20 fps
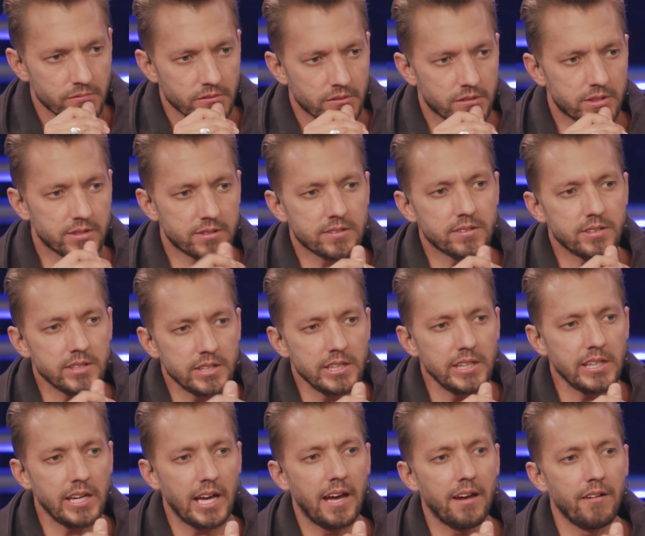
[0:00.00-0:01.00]
to
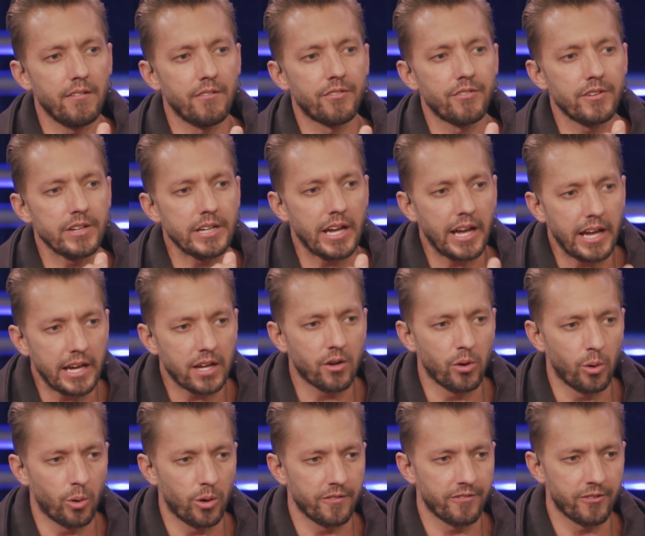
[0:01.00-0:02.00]
see every
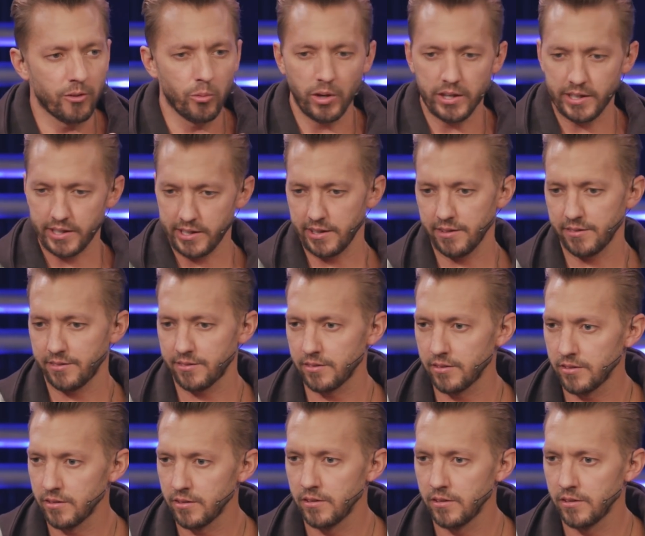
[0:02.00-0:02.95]
acorn for what it is